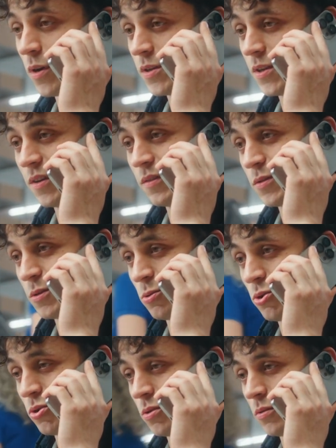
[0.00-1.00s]
and you are
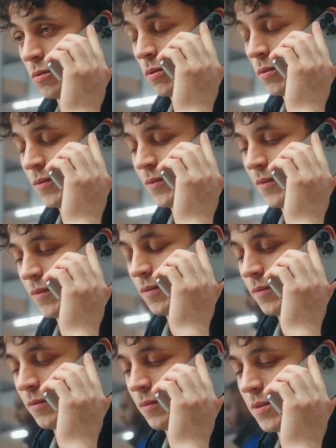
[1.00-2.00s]
using relevant
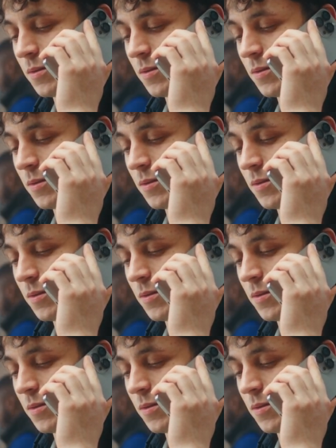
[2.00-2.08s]
product